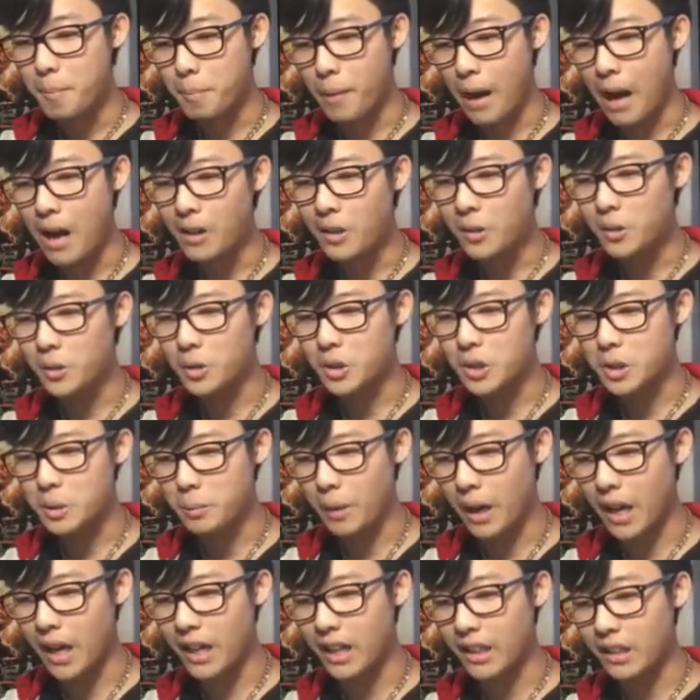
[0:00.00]
Baku
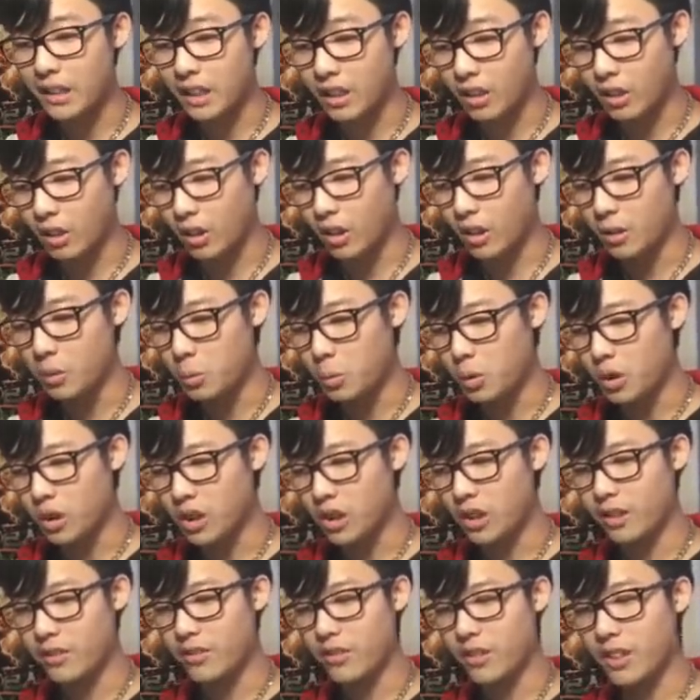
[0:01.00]
Spy, the
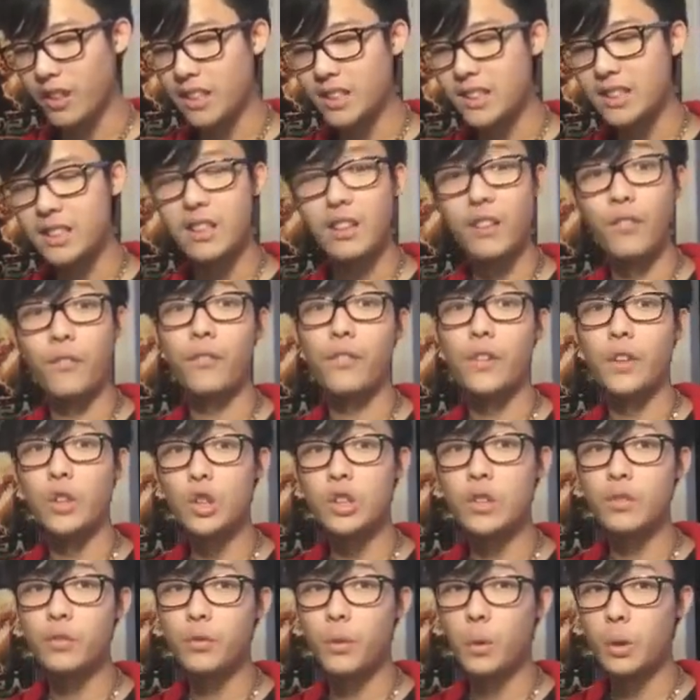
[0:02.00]
artwork on this, the
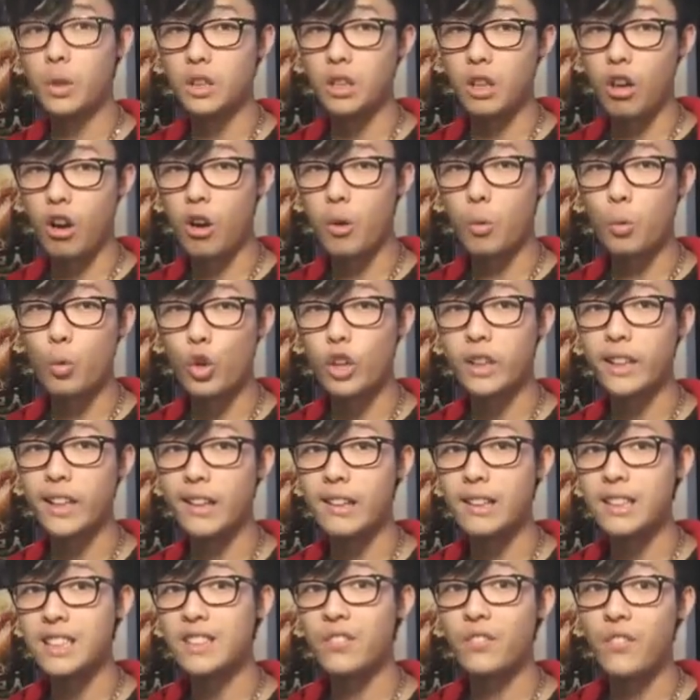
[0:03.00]
Fusion Force
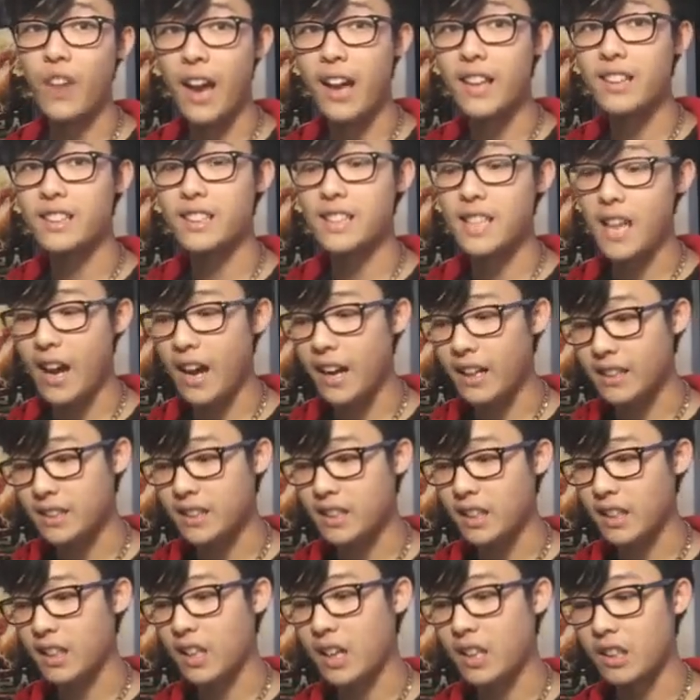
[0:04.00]
artwork is
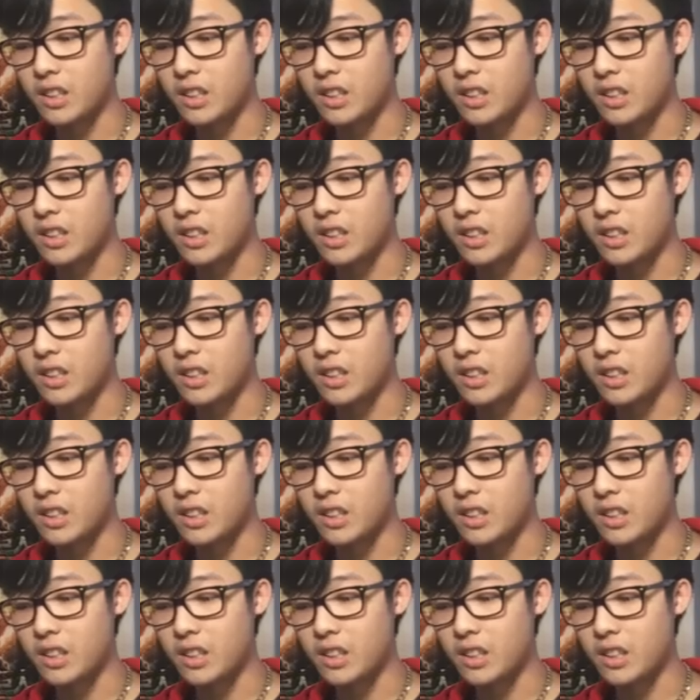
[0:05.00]
fantastic.